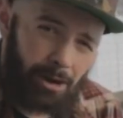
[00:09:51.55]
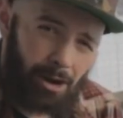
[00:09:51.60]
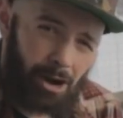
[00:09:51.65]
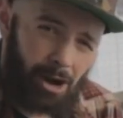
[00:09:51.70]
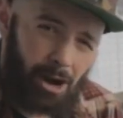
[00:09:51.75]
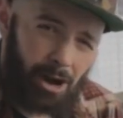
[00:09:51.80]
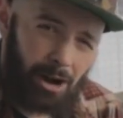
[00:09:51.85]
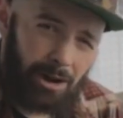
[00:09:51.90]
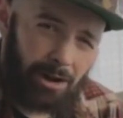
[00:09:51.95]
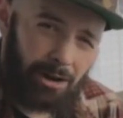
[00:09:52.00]

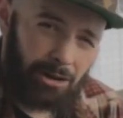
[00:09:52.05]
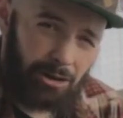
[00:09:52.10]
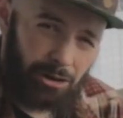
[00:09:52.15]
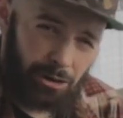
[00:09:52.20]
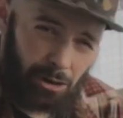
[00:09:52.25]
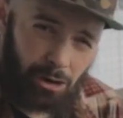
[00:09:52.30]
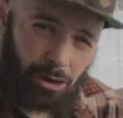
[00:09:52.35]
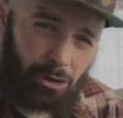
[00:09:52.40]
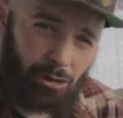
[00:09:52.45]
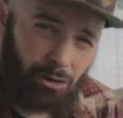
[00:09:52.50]
on
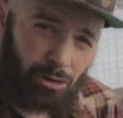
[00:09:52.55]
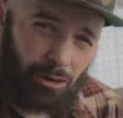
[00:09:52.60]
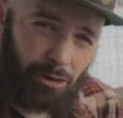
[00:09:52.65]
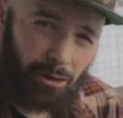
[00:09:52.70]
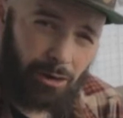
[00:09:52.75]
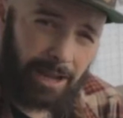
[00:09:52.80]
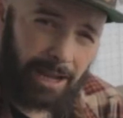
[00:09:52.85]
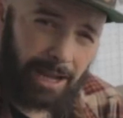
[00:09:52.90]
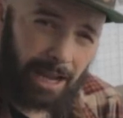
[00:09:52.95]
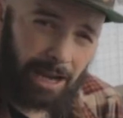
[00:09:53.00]
your
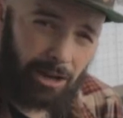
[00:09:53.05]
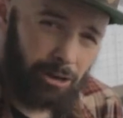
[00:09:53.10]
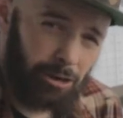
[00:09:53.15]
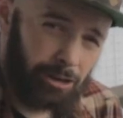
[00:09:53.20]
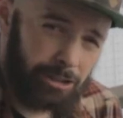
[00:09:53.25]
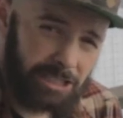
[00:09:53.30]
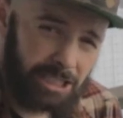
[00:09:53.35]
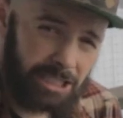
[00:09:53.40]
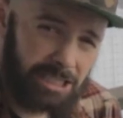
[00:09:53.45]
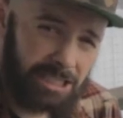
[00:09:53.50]
growing and
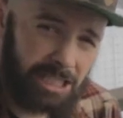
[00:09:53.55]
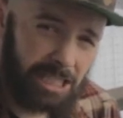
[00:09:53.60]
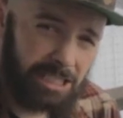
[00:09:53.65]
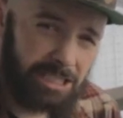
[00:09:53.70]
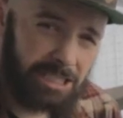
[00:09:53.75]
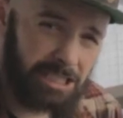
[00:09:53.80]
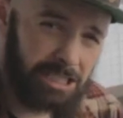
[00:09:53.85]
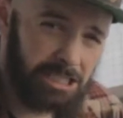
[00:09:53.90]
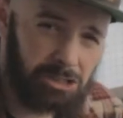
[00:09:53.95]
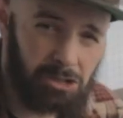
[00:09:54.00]
your
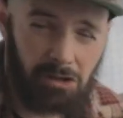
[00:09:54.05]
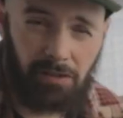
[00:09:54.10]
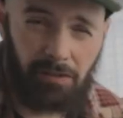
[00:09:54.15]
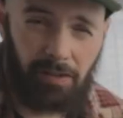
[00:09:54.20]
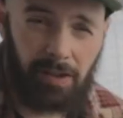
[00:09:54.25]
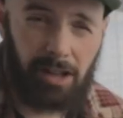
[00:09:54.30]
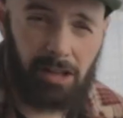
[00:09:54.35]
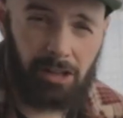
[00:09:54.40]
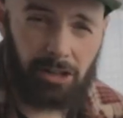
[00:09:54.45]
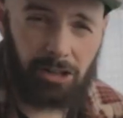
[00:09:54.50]
successes or
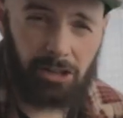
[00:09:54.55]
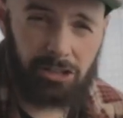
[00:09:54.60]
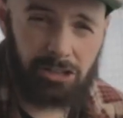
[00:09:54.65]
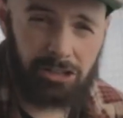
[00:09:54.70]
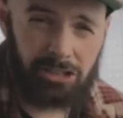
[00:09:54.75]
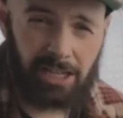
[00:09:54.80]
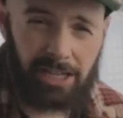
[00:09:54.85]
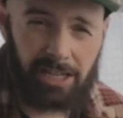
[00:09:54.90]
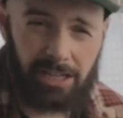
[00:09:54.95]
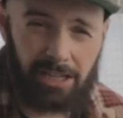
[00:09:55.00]

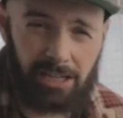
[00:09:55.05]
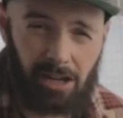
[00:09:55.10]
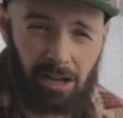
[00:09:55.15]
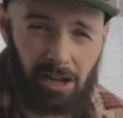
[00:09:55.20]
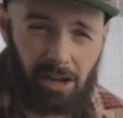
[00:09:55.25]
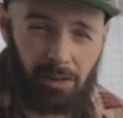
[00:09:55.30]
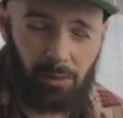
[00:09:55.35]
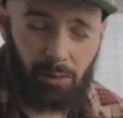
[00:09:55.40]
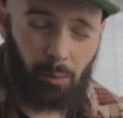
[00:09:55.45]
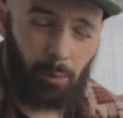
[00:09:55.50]
failures and
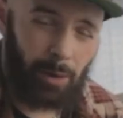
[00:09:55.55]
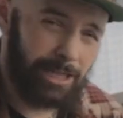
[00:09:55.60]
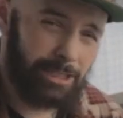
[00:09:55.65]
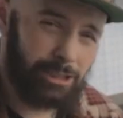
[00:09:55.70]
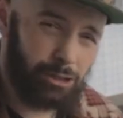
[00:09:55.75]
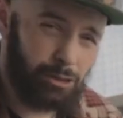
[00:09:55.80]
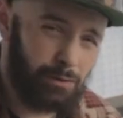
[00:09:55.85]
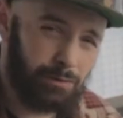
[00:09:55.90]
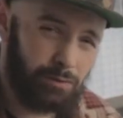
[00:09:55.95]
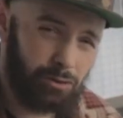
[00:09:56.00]
the
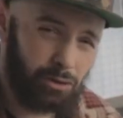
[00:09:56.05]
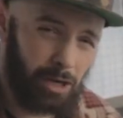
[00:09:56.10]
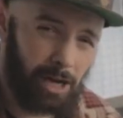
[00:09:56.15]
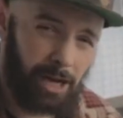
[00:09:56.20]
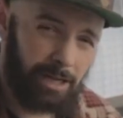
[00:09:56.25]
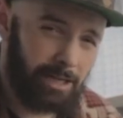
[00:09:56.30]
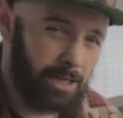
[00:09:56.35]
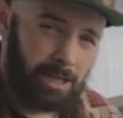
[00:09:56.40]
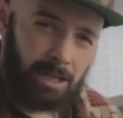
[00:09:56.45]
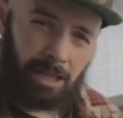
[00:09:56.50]
ways you've
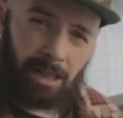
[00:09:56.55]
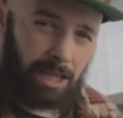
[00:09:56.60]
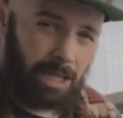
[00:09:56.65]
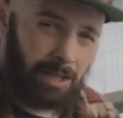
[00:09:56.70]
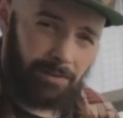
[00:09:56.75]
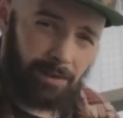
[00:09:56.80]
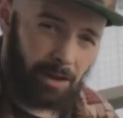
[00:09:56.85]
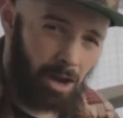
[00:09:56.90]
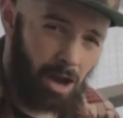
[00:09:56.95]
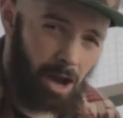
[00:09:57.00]
tried,
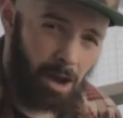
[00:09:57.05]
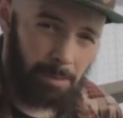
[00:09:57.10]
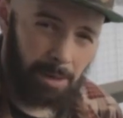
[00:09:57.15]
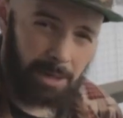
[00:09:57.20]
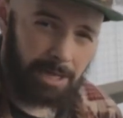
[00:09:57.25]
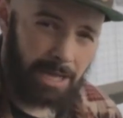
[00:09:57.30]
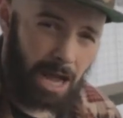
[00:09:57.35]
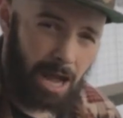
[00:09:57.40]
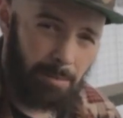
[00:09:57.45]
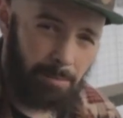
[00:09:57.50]
leave a
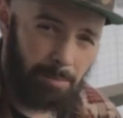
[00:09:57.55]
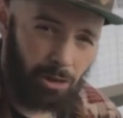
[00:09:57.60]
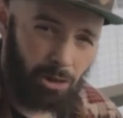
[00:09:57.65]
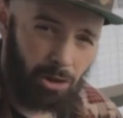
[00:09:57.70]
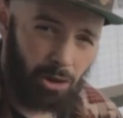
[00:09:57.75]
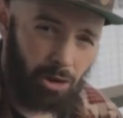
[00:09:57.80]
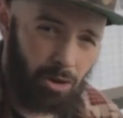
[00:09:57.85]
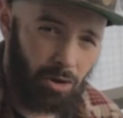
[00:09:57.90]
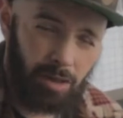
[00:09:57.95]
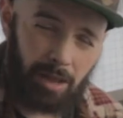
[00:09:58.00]
comment down
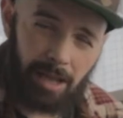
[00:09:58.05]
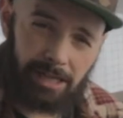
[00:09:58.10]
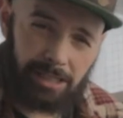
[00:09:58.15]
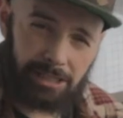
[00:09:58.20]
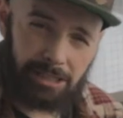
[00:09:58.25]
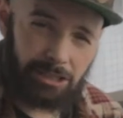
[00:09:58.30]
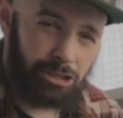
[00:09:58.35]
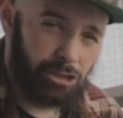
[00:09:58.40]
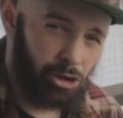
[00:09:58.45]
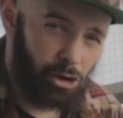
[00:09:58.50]
below. Let
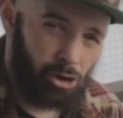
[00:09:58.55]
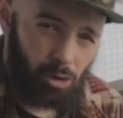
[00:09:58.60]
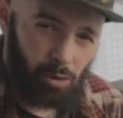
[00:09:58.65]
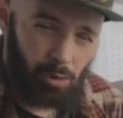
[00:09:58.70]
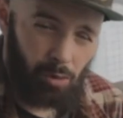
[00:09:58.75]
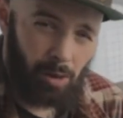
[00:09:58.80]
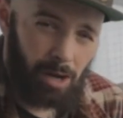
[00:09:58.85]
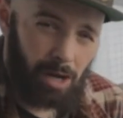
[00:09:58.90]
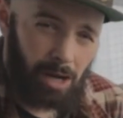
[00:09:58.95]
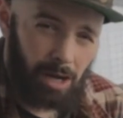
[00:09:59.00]
us
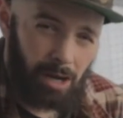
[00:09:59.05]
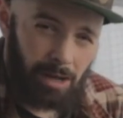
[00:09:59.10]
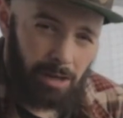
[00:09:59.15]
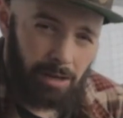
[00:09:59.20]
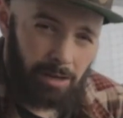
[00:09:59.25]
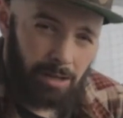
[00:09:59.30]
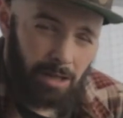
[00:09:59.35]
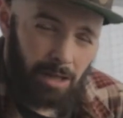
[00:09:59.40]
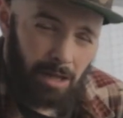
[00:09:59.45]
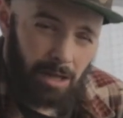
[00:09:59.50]
know
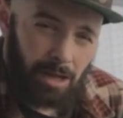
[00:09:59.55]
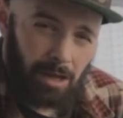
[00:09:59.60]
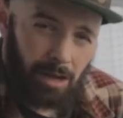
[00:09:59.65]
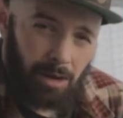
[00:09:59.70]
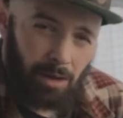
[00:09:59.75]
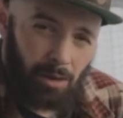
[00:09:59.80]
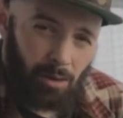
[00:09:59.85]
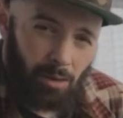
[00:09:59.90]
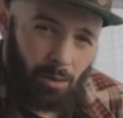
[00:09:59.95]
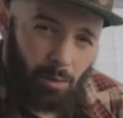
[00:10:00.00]

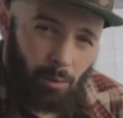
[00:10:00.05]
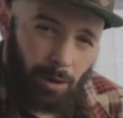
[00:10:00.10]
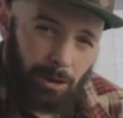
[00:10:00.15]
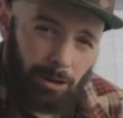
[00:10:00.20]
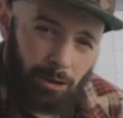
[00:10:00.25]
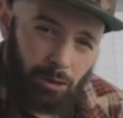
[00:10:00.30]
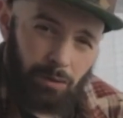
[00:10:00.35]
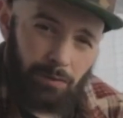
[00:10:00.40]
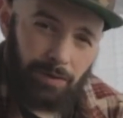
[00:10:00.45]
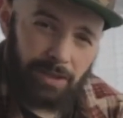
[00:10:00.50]
what you've